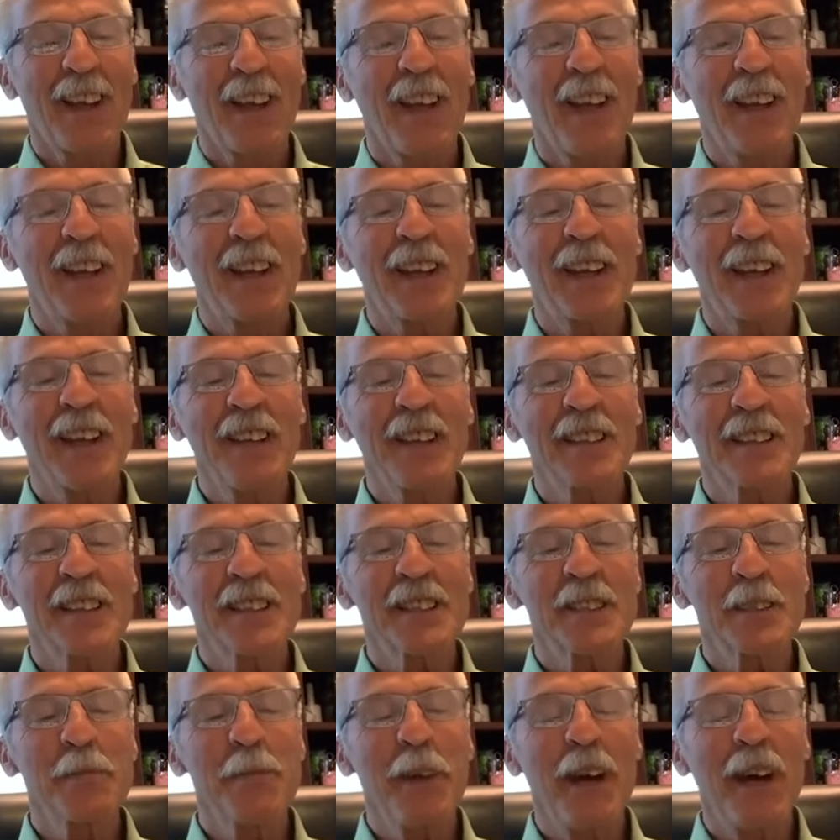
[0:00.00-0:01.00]
And again,
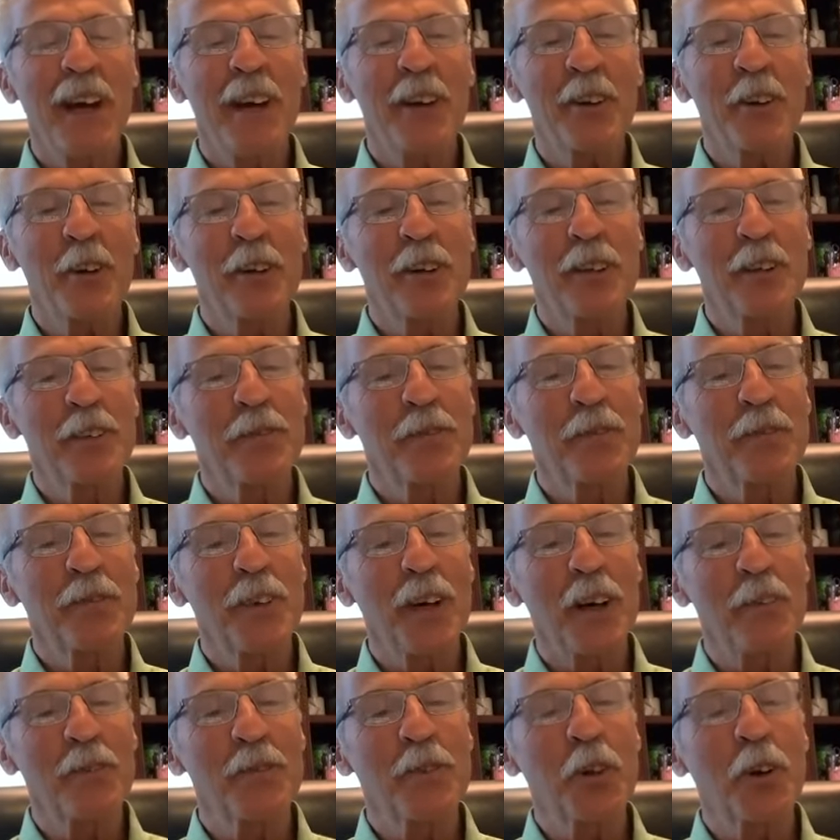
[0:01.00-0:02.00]
this matter of,
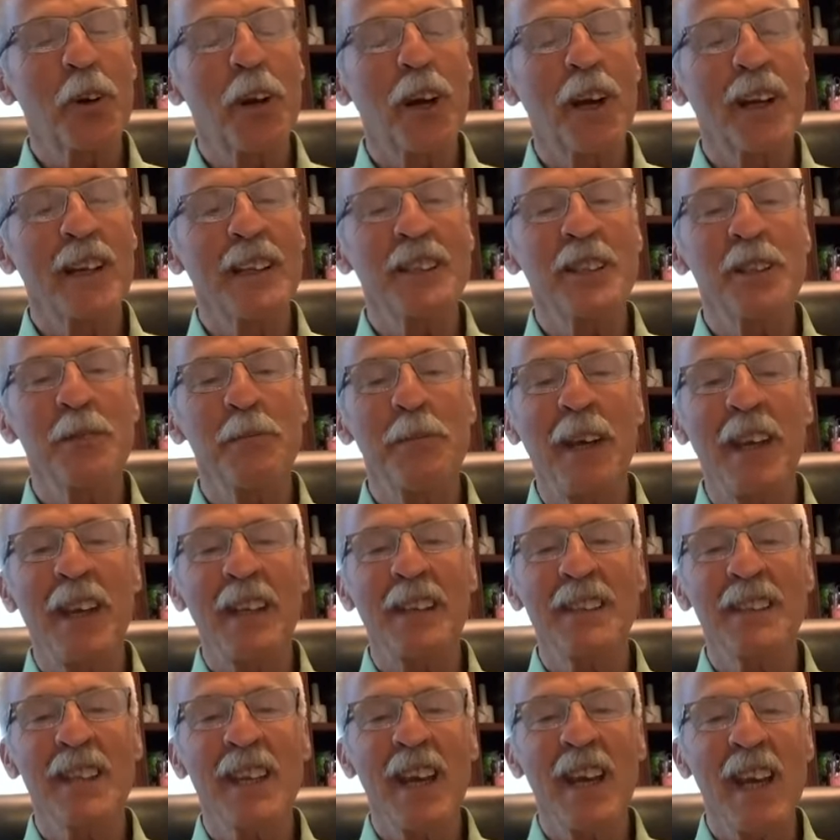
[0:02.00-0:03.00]
of trying to
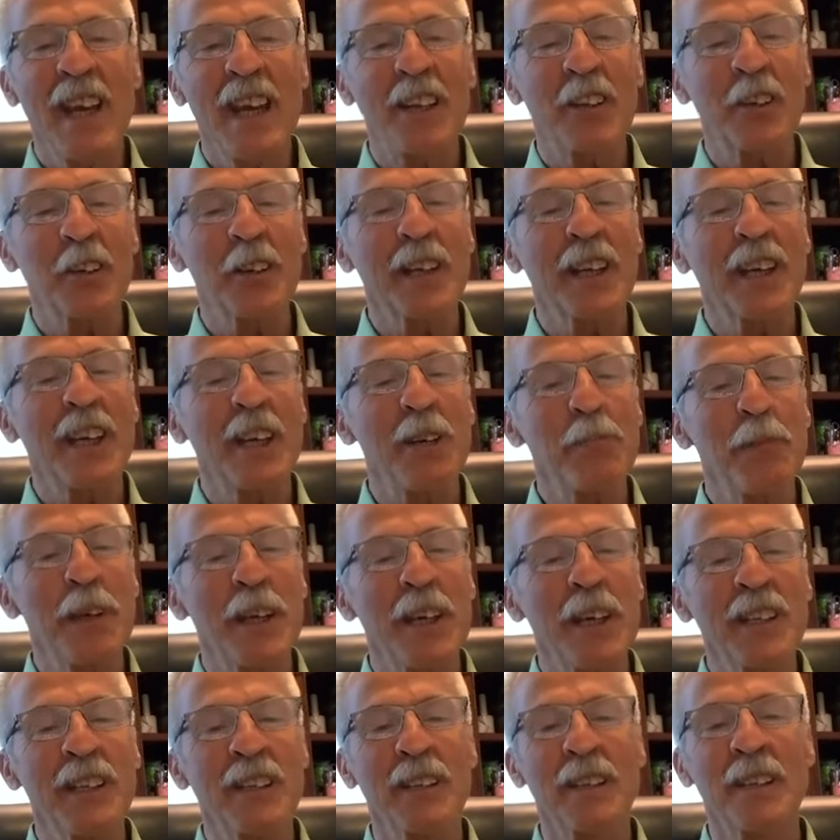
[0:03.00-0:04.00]
maintain or keep
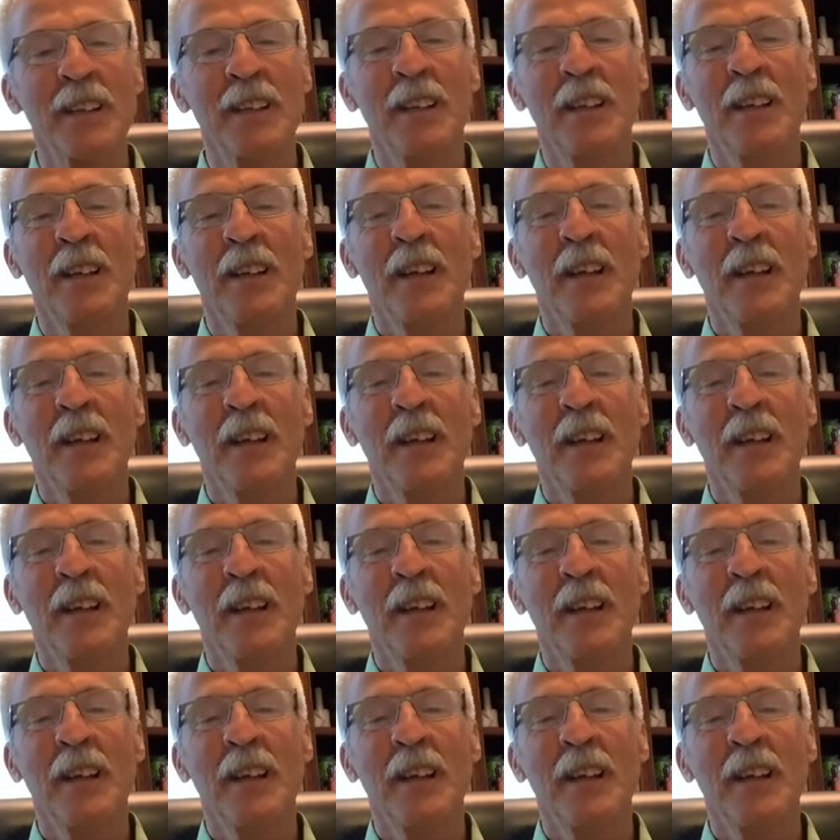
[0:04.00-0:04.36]
hidden.